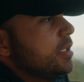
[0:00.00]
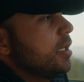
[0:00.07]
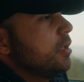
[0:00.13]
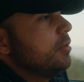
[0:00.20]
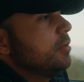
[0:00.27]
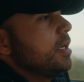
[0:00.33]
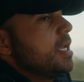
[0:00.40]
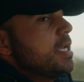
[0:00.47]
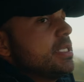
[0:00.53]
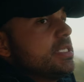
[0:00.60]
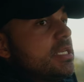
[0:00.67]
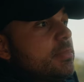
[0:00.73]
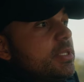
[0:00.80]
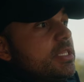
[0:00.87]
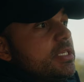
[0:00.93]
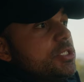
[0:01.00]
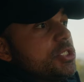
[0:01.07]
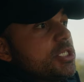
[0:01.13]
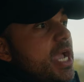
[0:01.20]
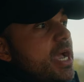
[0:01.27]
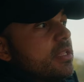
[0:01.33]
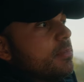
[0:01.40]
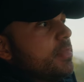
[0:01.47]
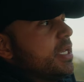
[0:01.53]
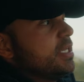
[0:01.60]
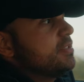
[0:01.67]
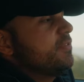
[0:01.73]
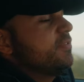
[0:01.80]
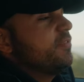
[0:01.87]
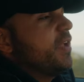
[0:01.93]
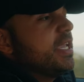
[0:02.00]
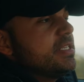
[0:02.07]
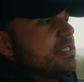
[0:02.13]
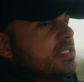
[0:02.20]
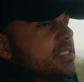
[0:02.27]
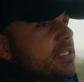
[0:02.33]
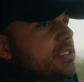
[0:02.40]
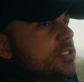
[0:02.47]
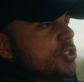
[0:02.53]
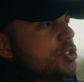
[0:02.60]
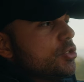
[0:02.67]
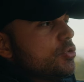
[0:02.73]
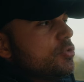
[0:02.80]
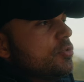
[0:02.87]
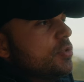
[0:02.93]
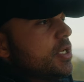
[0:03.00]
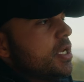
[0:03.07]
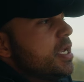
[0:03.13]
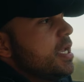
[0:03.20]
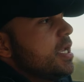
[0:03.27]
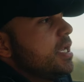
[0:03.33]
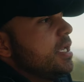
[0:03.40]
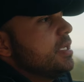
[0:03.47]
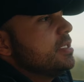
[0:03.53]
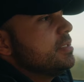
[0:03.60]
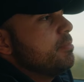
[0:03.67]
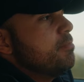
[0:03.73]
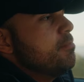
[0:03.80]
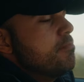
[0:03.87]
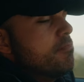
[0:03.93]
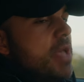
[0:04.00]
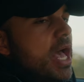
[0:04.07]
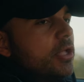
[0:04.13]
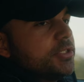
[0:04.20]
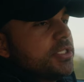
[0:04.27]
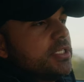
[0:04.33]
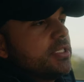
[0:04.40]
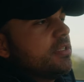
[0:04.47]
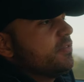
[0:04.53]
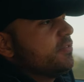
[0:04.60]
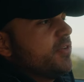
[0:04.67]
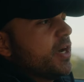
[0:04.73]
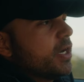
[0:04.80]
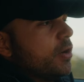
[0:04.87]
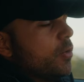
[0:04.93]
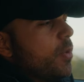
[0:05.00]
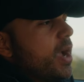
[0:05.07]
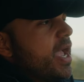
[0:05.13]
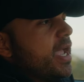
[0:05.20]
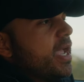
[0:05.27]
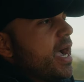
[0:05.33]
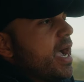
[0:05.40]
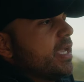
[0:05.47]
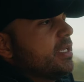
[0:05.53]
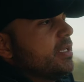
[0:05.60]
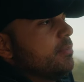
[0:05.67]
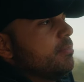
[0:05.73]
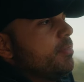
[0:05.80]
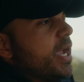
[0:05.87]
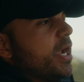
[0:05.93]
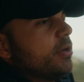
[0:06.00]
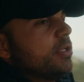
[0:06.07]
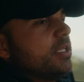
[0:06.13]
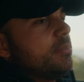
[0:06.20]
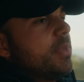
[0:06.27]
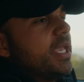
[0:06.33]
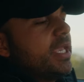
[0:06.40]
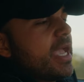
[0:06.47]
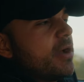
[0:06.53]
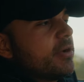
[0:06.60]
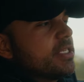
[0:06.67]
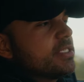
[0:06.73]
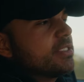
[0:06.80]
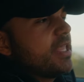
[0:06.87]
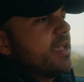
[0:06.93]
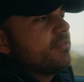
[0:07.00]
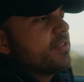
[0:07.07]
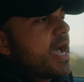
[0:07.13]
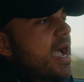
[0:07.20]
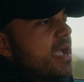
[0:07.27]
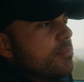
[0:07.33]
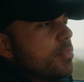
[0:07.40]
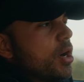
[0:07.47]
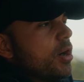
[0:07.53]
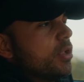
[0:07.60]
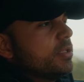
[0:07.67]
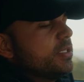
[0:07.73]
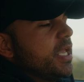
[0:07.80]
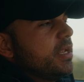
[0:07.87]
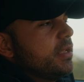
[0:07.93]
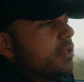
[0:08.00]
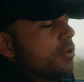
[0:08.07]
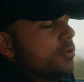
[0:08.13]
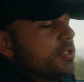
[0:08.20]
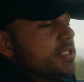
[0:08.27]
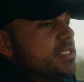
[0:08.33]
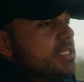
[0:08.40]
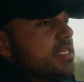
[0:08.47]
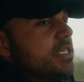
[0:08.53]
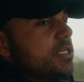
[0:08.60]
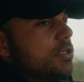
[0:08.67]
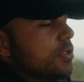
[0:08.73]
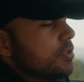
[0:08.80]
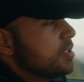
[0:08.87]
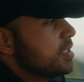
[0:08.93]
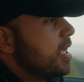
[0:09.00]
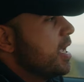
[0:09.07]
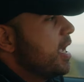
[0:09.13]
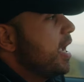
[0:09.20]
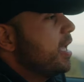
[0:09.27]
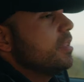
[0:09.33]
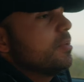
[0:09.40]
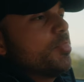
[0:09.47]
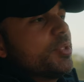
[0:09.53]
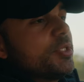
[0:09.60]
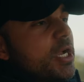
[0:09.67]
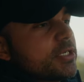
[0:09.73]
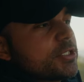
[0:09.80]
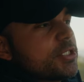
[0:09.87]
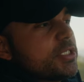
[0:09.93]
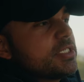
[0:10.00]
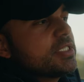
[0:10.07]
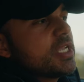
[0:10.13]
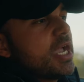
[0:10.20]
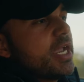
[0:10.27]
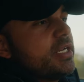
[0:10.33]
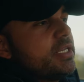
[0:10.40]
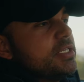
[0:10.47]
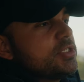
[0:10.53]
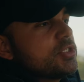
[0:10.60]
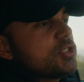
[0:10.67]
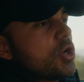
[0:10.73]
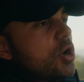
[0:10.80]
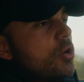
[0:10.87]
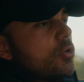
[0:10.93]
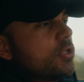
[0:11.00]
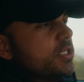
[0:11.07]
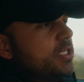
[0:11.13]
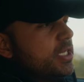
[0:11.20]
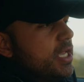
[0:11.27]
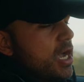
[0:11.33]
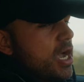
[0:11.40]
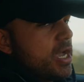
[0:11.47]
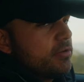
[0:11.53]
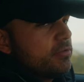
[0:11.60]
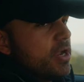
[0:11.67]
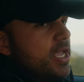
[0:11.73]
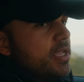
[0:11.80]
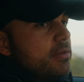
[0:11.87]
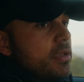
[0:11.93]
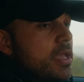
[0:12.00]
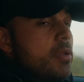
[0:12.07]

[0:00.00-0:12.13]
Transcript: you know, Timothy Chalamet's face in Dune is melted the fuck away. I can barely make out his left eyeball, yet alone his ears, and the production design is totally gone, right?